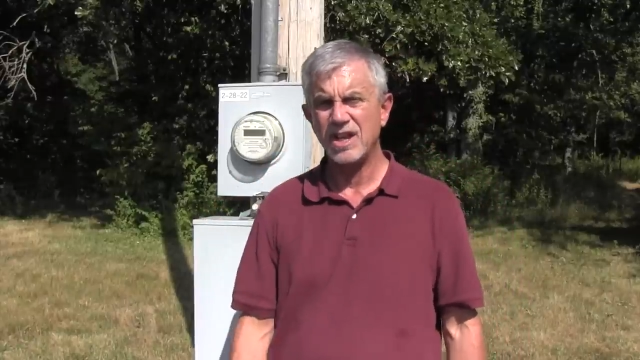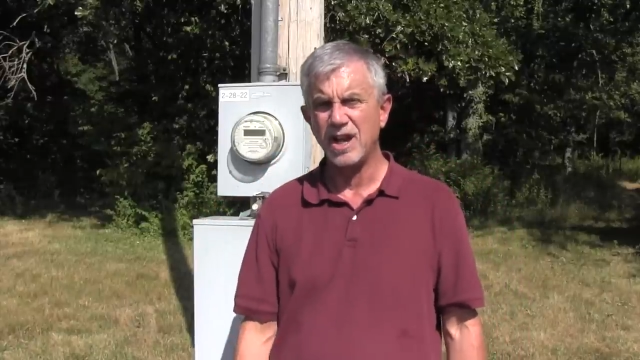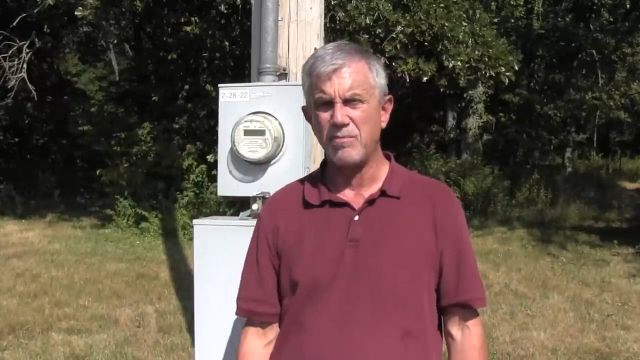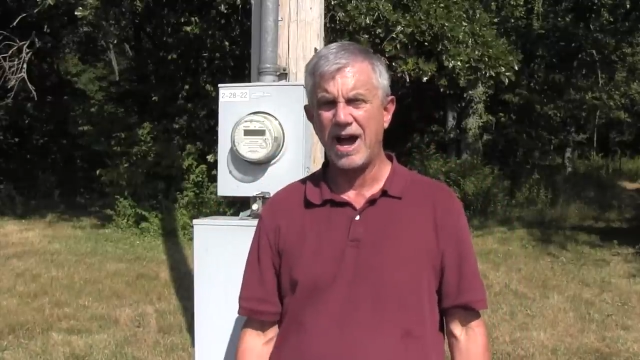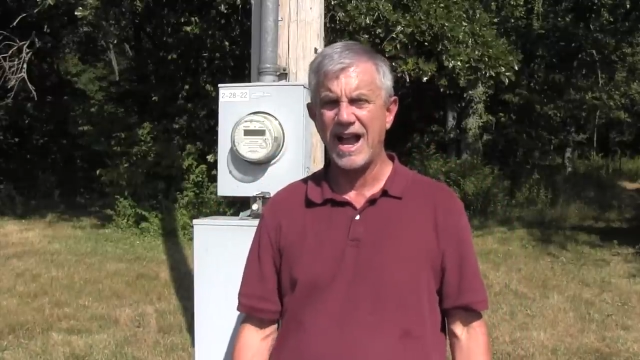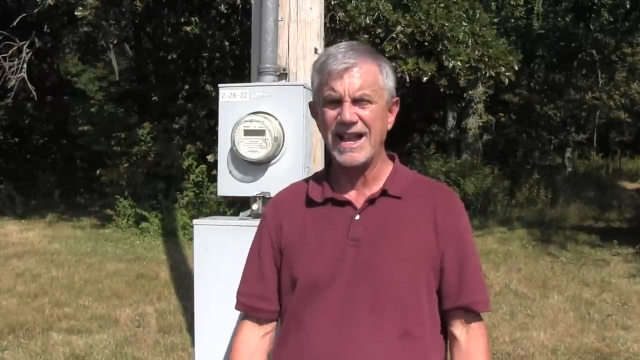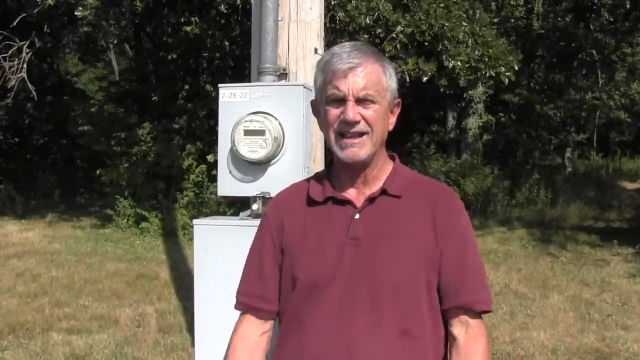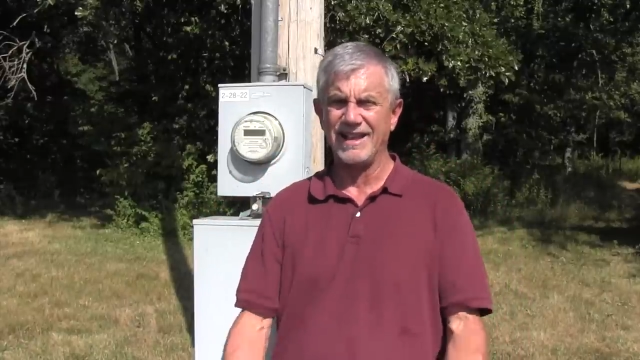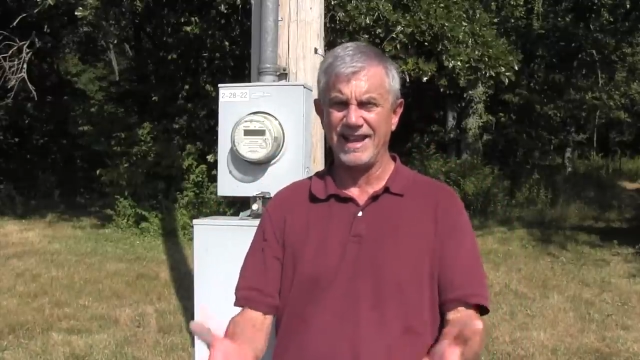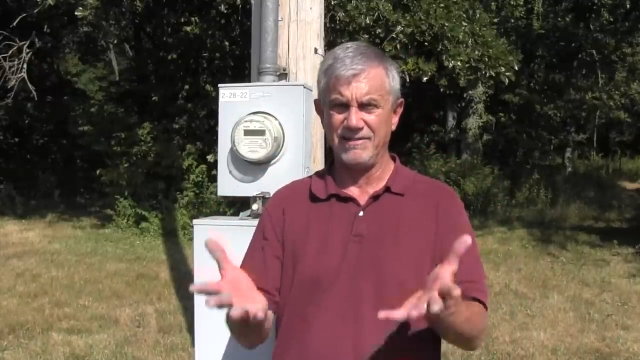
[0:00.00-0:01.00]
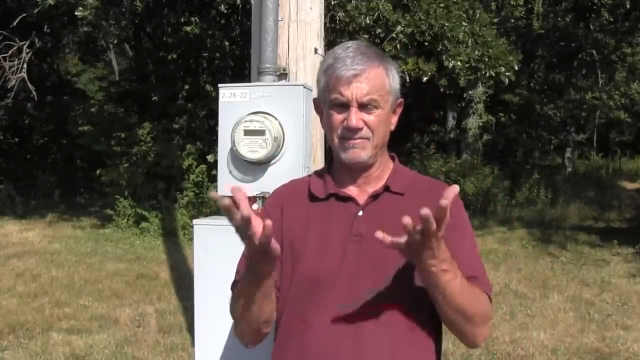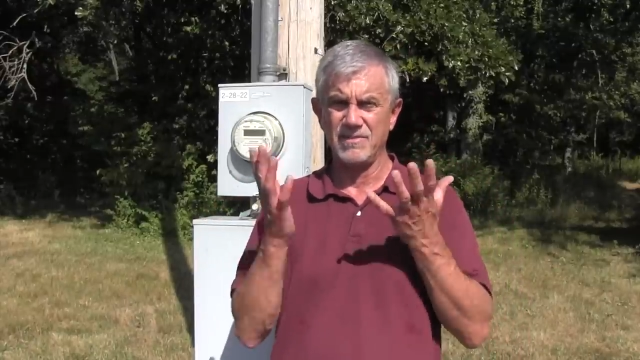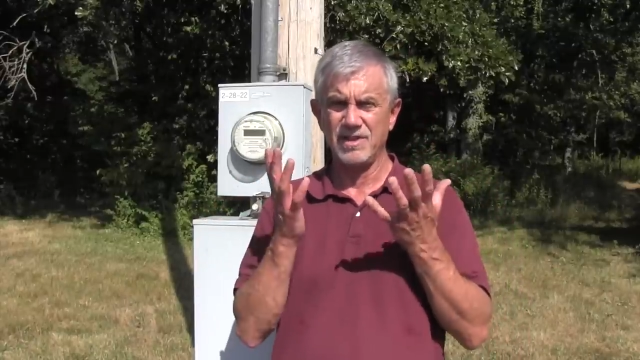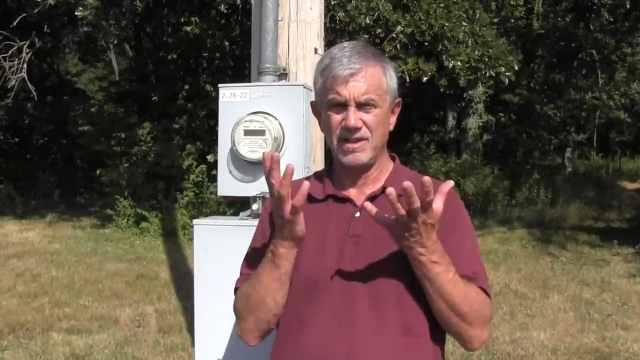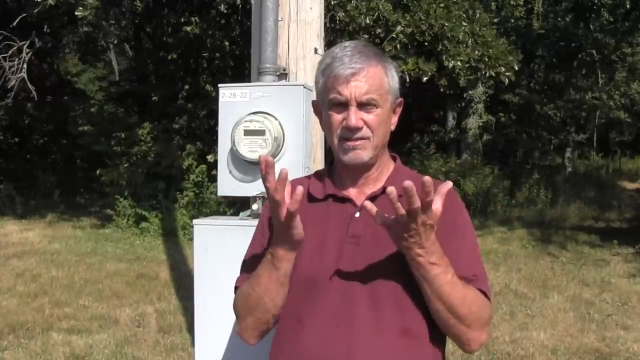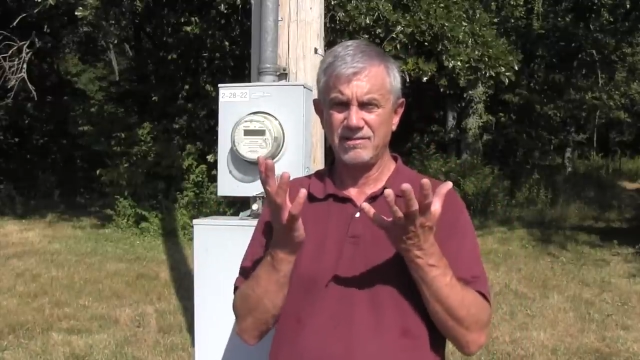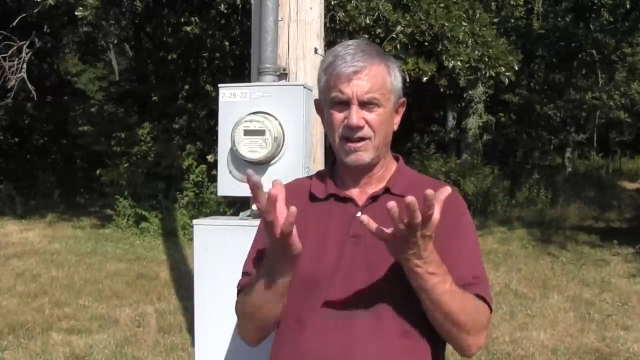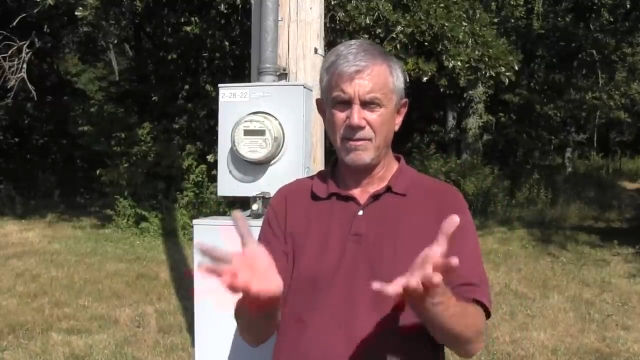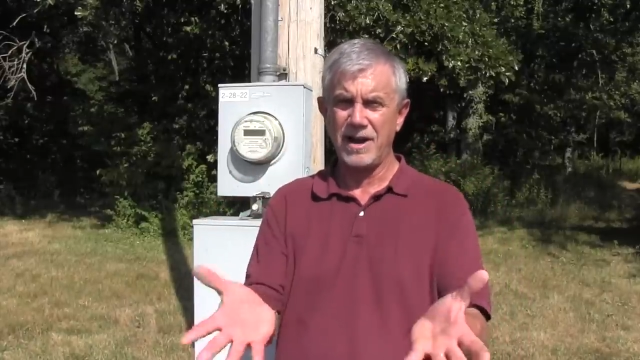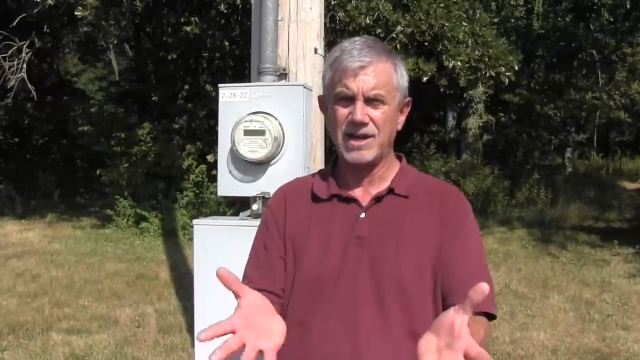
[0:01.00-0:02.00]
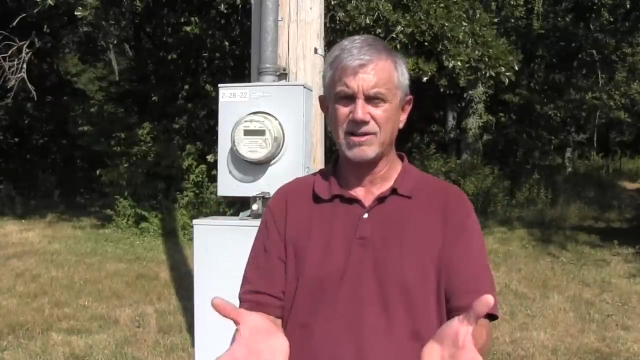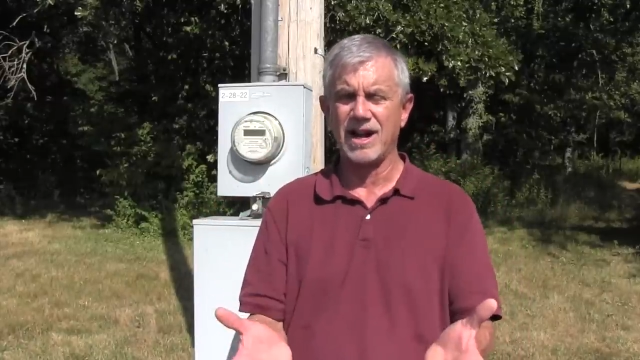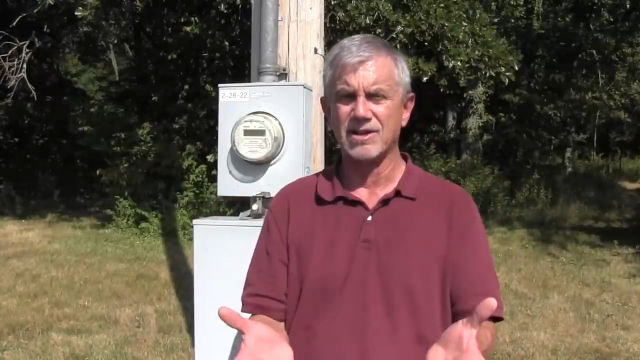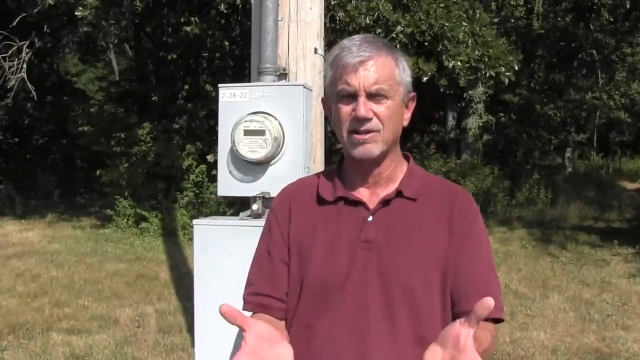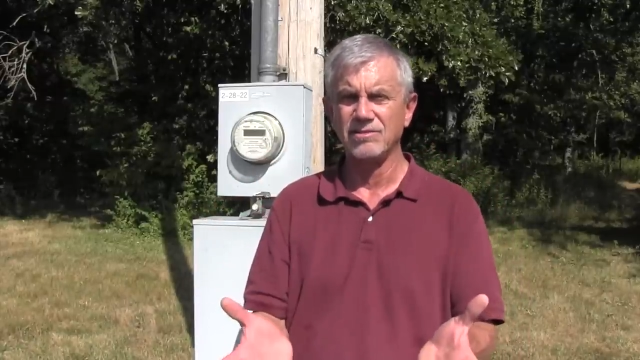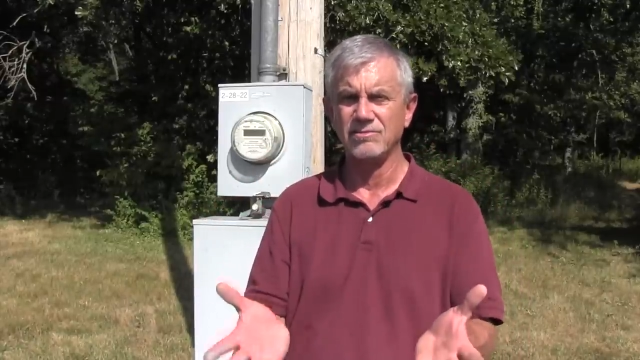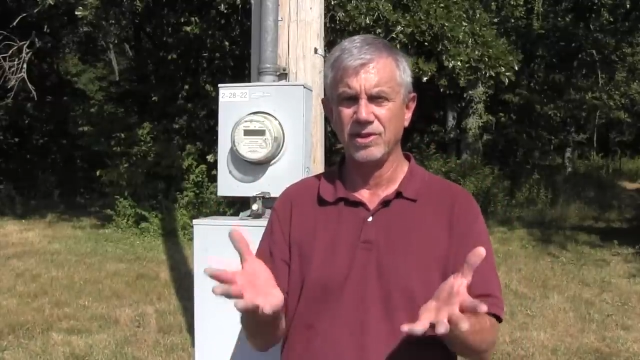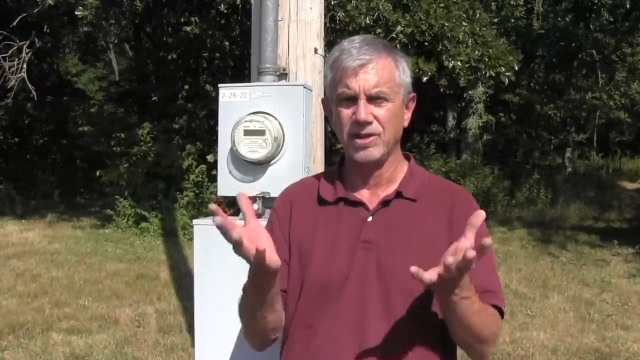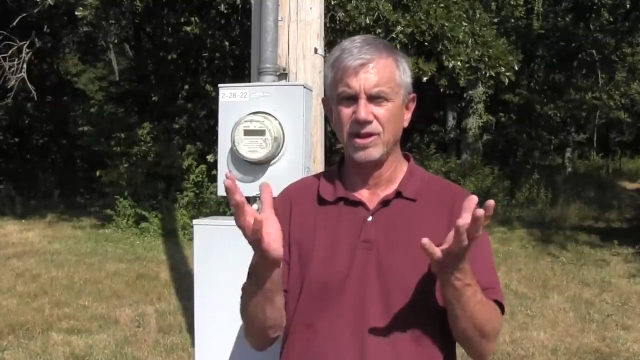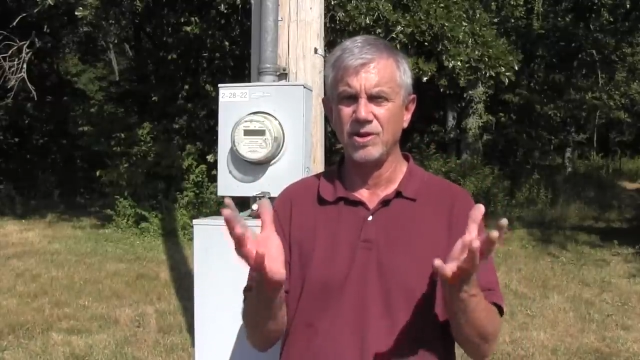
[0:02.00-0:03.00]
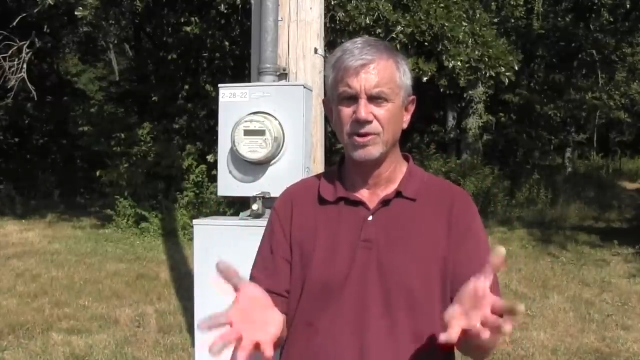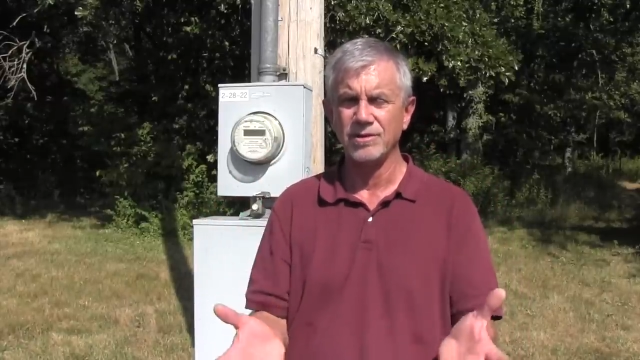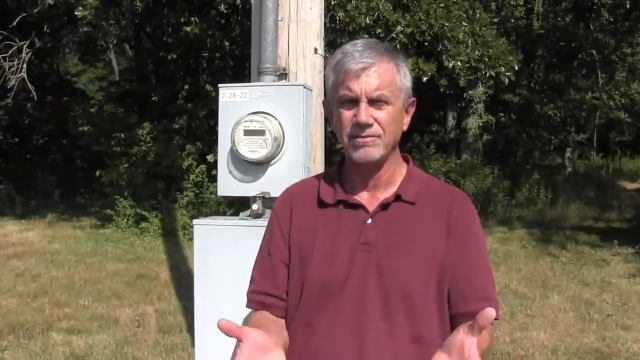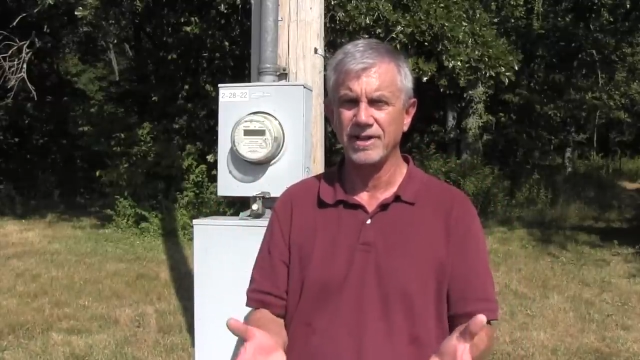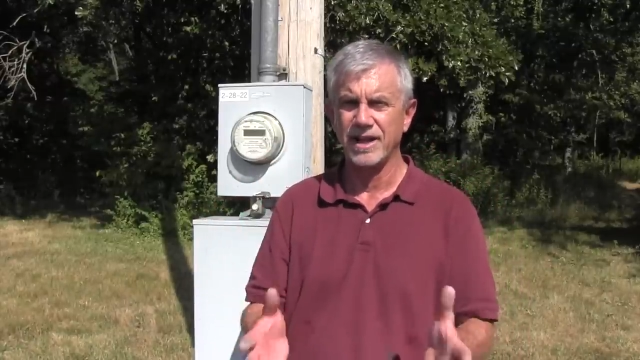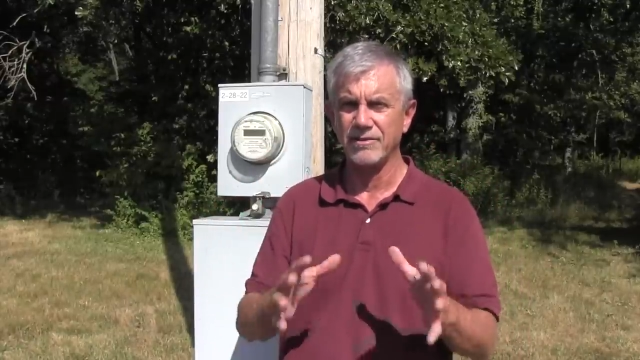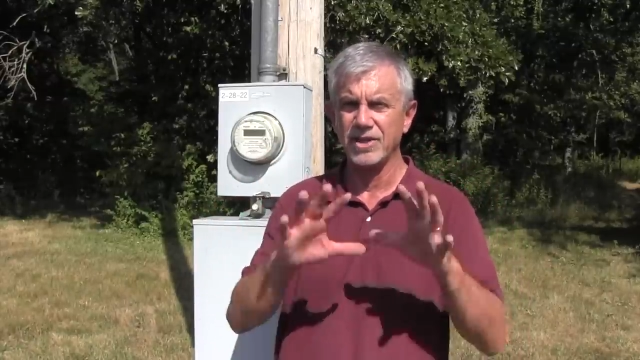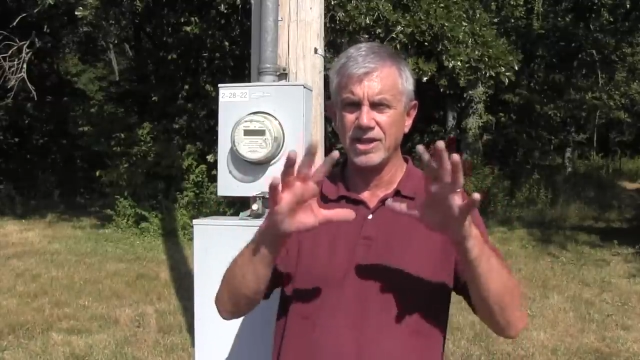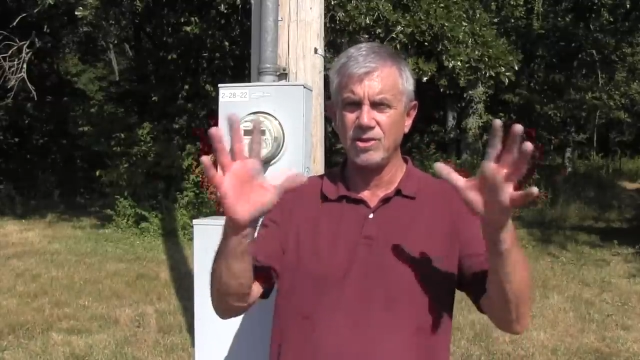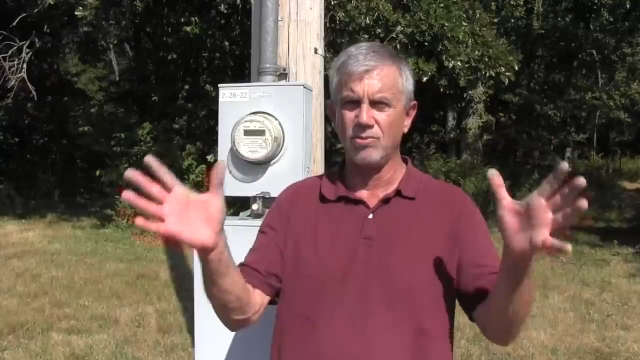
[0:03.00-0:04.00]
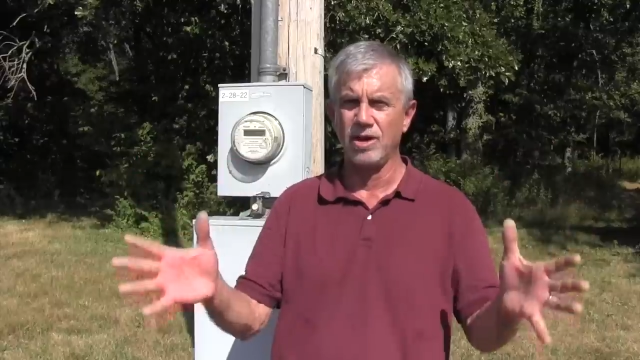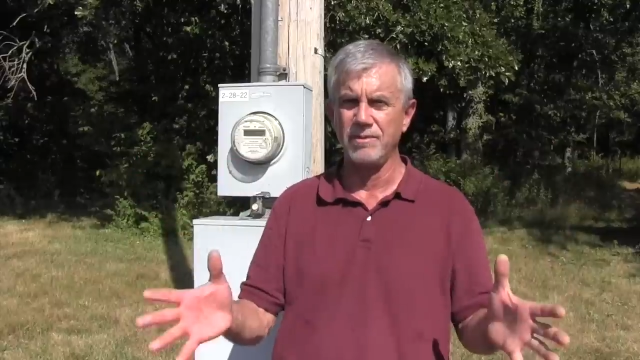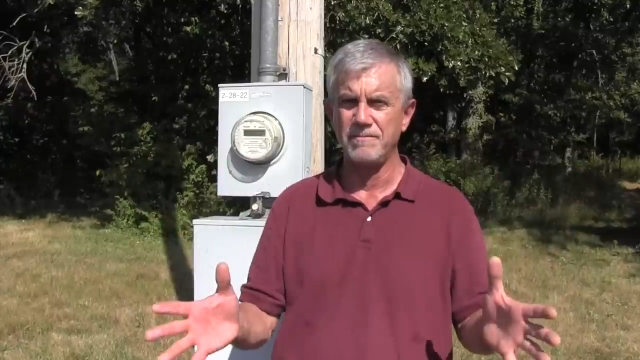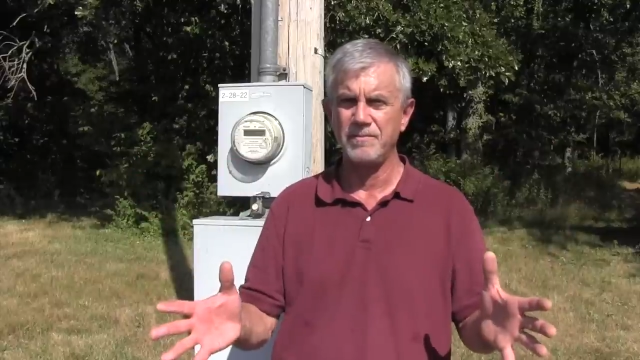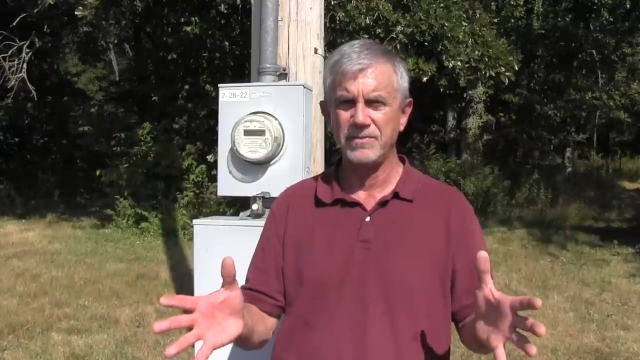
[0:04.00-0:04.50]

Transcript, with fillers: of buying a compact tractor with a loader and everything you want